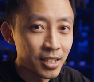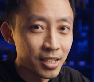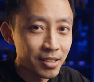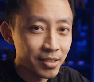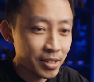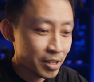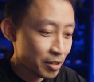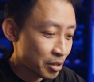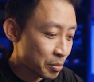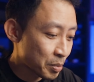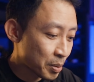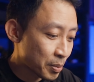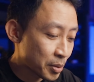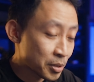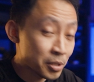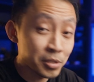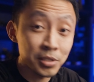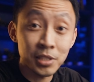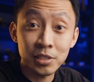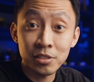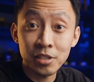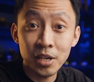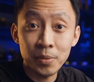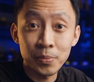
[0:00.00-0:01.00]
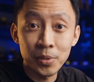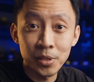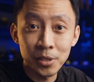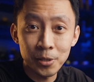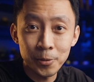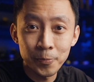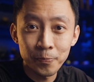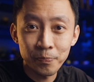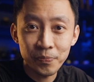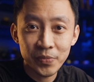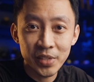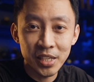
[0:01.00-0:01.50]
Right, remember to subscribe below
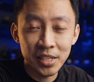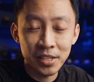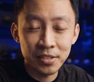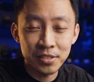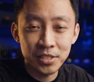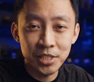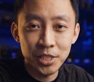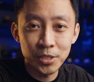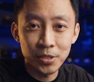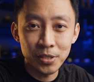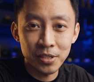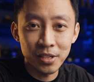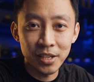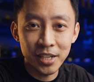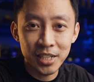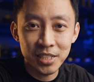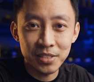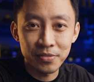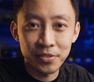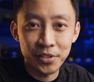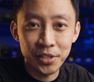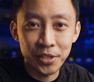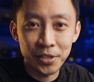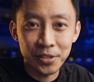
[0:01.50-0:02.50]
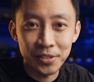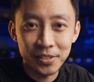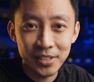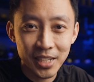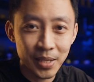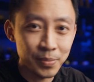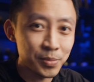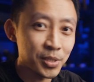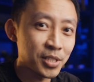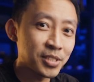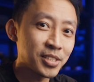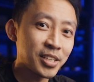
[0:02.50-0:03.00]
and I'll see you on the next video.
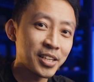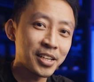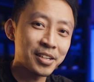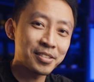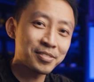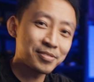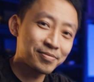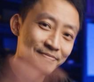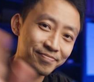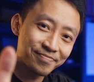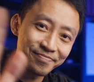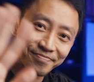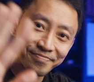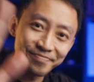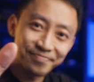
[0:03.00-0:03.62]
I'm Jay signing out.